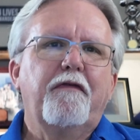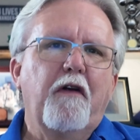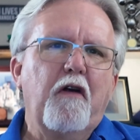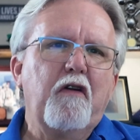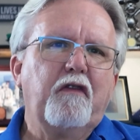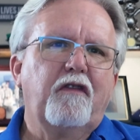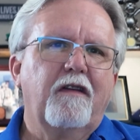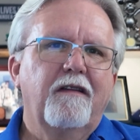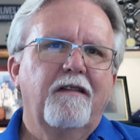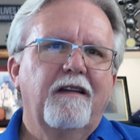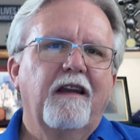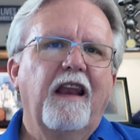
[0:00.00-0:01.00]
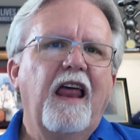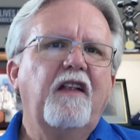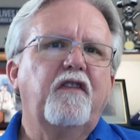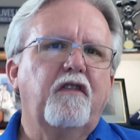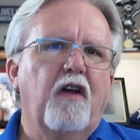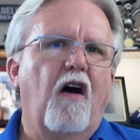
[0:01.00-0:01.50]
First,
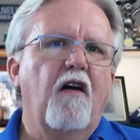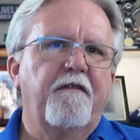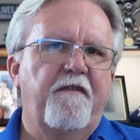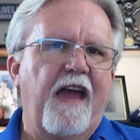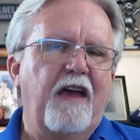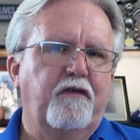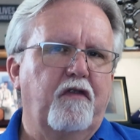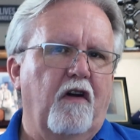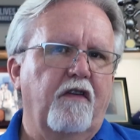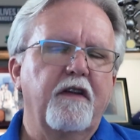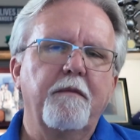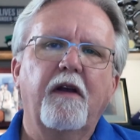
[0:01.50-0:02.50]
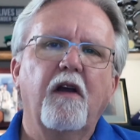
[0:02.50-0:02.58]
let's talk fast charging,